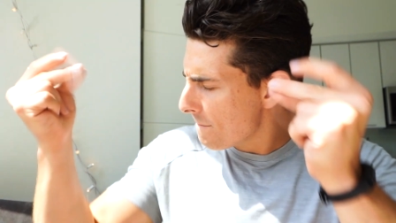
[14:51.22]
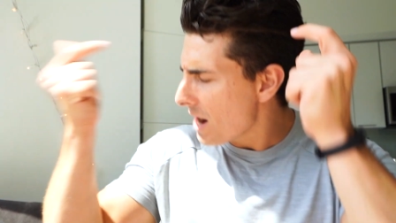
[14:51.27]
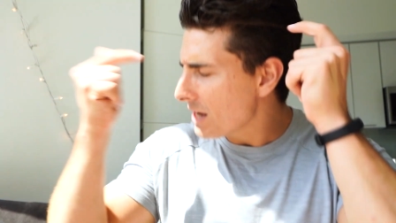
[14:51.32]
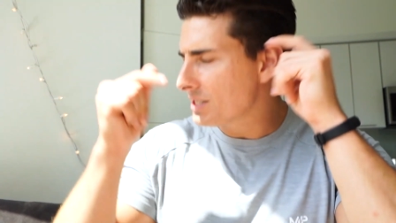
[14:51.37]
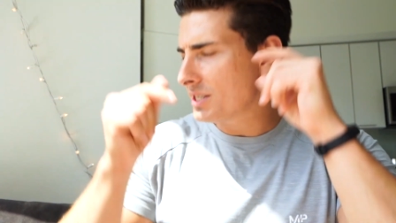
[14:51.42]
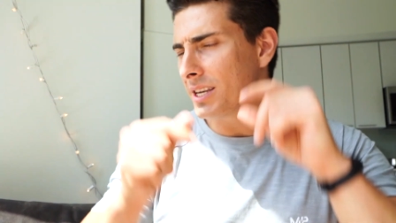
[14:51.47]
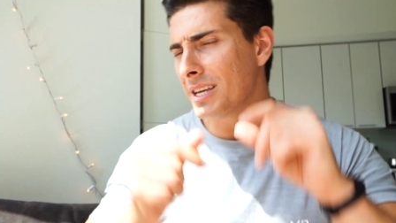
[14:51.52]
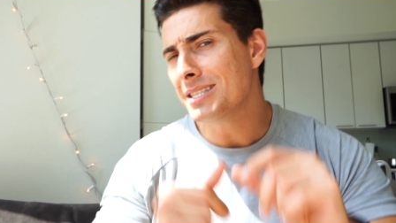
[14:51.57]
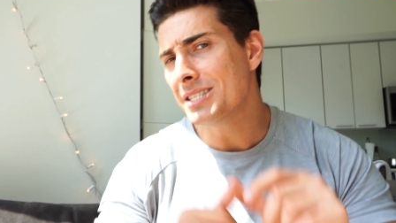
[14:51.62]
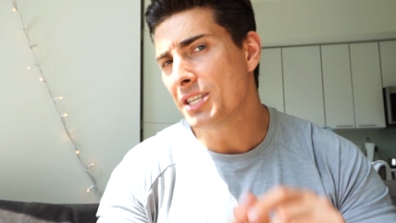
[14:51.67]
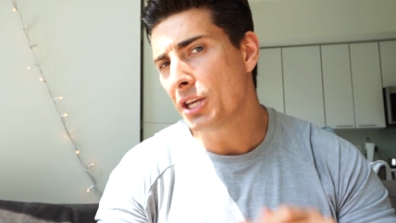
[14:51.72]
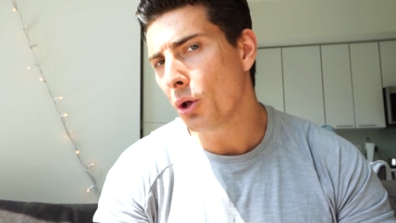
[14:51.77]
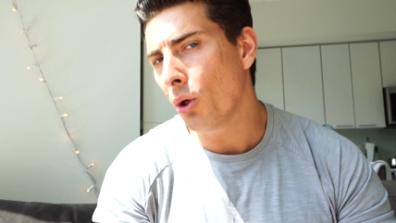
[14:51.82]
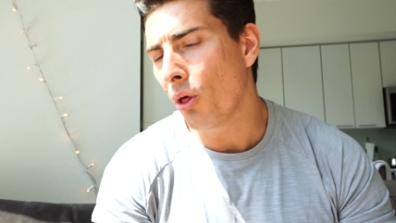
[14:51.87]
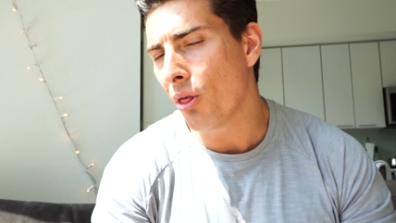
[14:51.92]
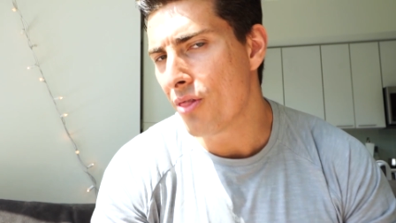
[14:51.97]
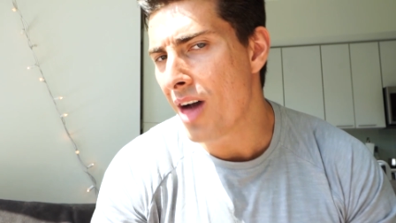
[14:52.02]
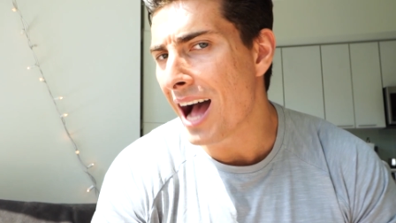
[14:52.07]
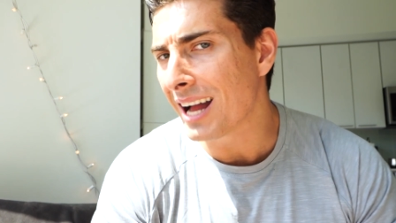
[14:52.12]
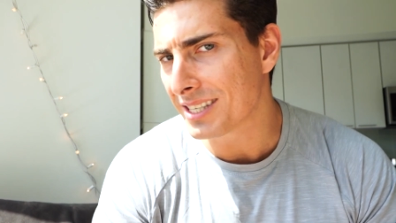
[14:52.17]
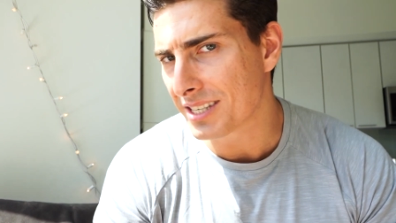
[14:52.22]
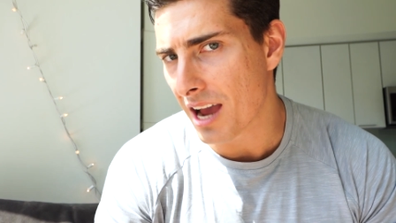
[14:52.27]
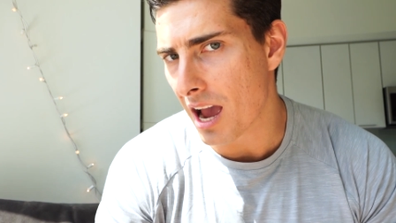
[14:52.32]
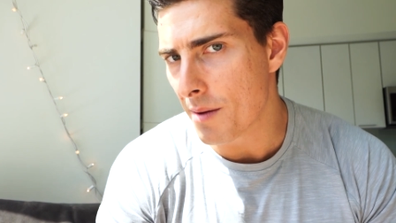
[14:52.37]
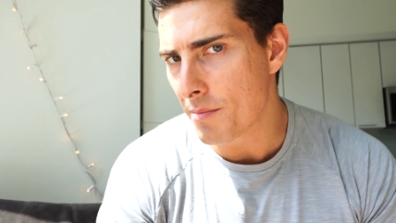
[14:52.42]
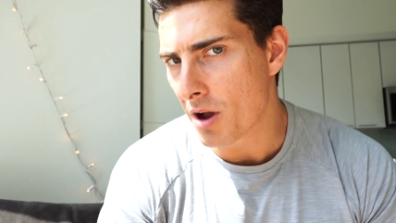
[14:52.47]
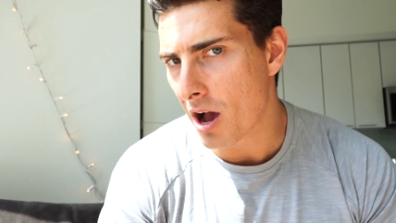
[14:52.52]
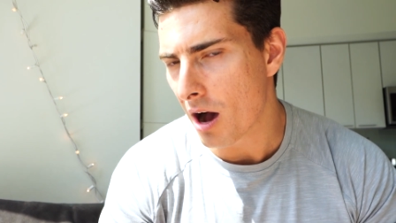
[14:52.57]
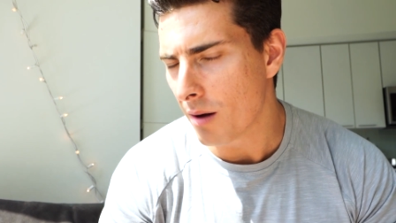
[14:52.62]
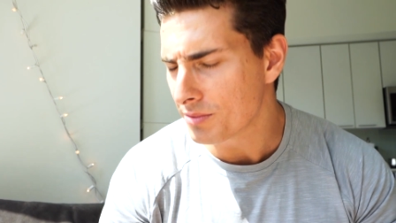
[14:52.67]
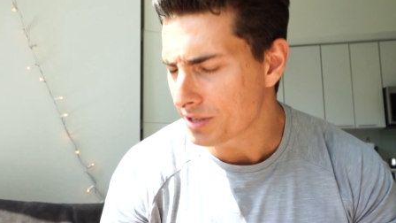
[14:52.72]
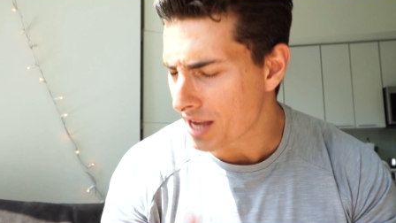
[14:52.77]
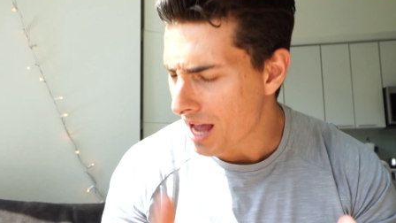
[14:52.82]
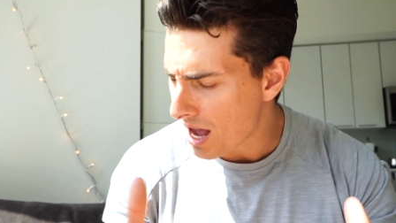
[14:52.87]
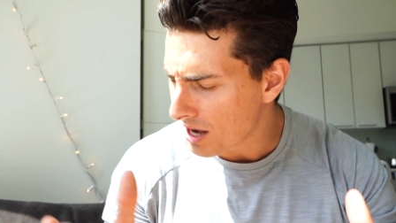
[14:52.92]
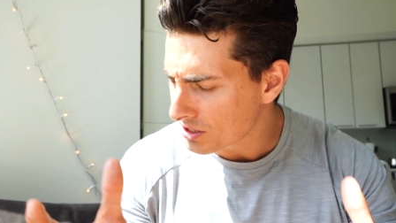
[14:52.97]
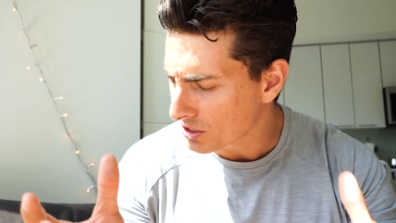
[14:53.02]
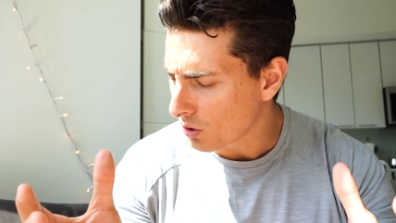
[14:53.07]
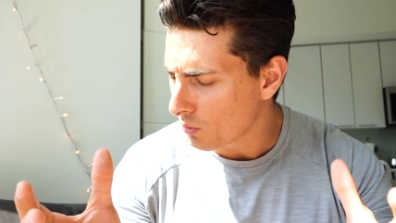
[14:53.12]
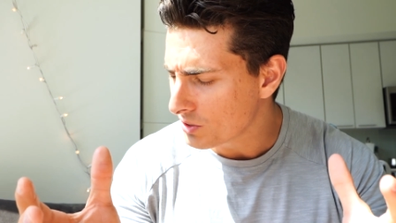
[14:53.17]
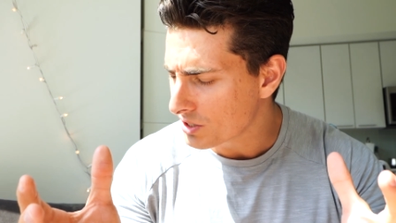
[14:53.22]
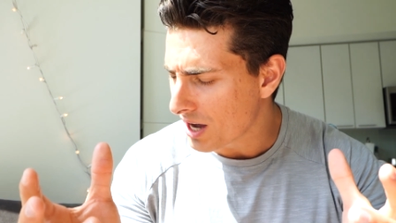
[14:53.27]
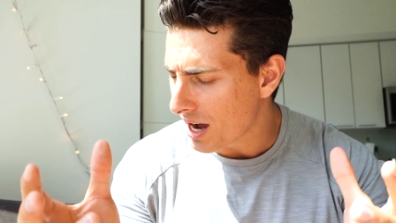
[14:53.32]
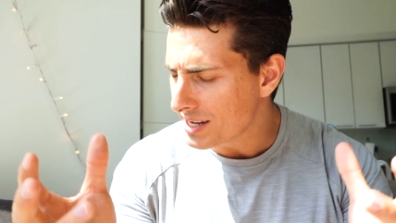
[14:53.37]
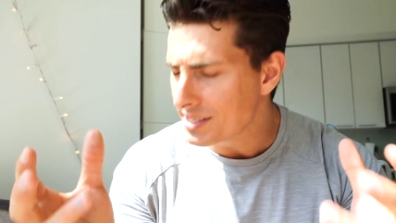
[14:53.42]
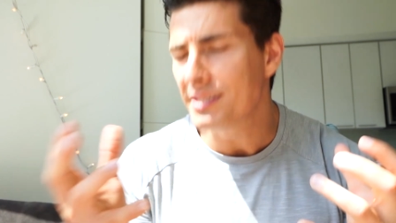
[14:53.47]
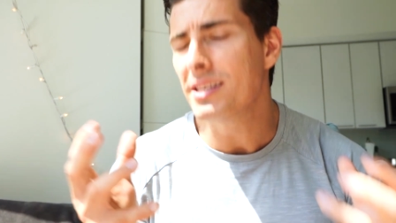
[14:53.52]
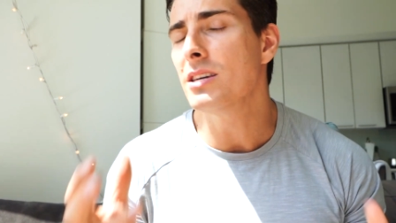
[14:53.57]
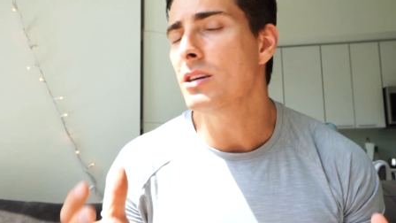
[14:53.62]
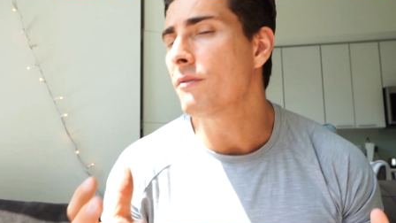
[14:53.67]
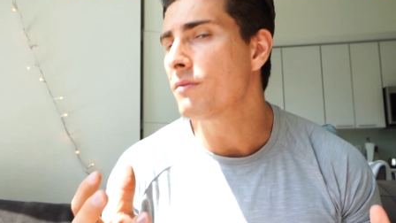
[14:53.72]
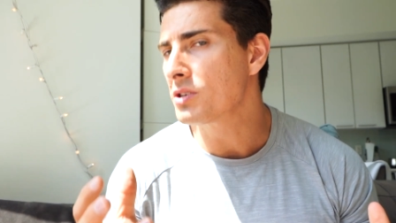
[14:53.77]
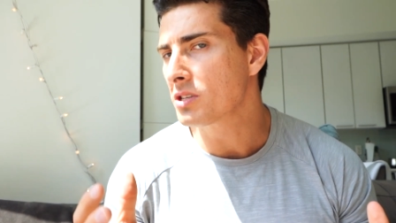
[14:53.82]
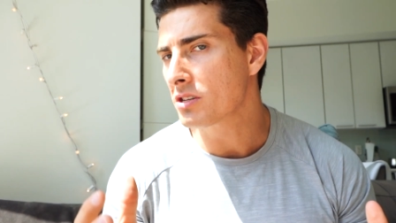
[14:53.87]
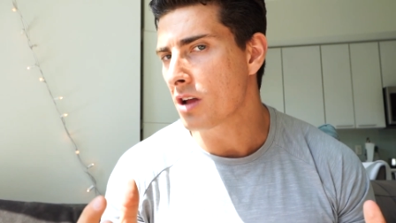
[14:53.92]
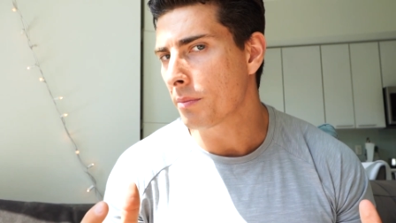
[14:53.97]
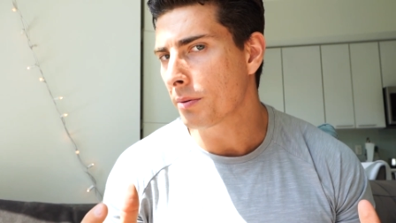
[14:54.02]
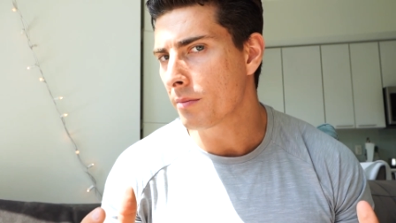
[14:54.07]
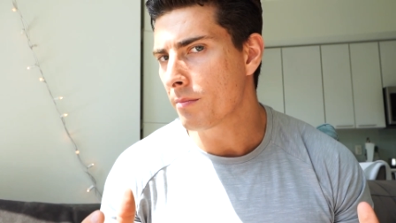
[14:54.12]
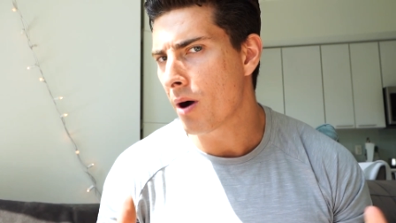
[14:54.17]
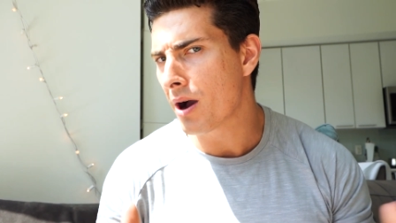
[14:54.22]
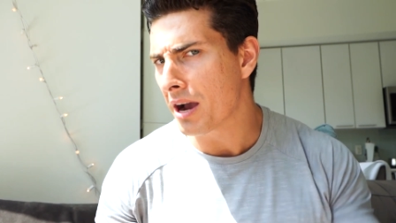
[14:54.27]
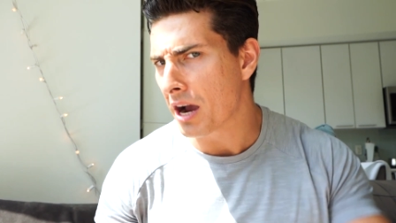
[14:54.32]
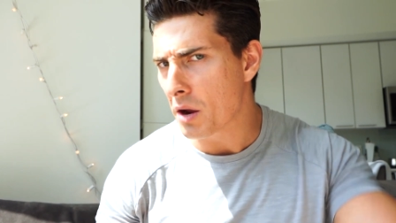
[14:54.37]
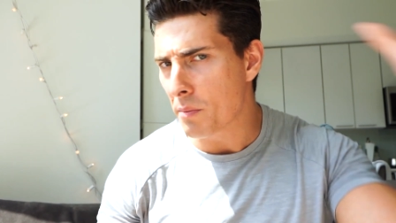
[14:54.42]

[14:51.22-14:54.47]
But until that time comes, as always, guys, thank you for stopping by.